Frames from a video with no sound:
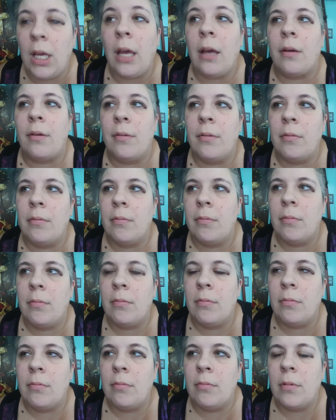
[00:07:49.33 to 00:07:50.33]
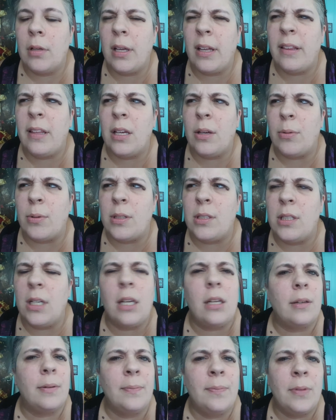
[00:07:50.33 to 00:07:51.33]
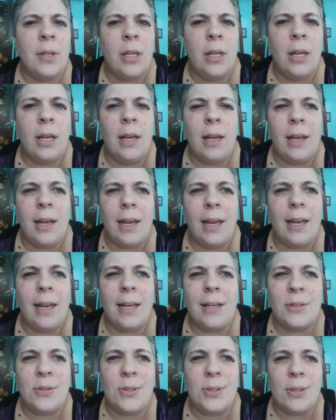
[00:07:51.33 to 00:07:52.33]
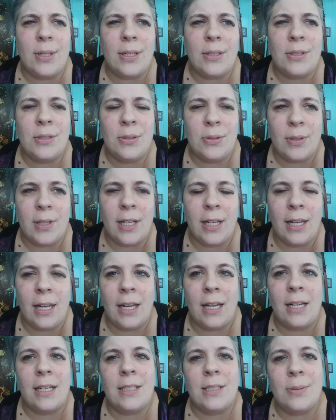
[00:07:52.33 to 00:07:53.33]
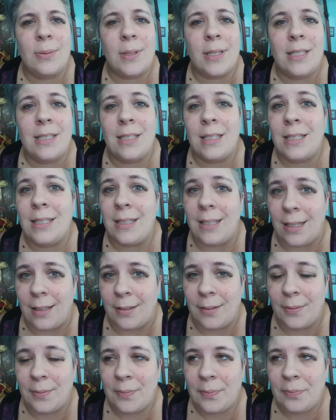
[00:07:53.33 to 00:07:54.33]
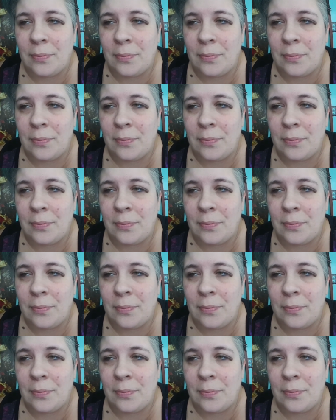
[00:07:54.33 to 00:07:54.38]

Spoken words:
Yeah. I think it was, yeah. And it's 2003 and it's 2016.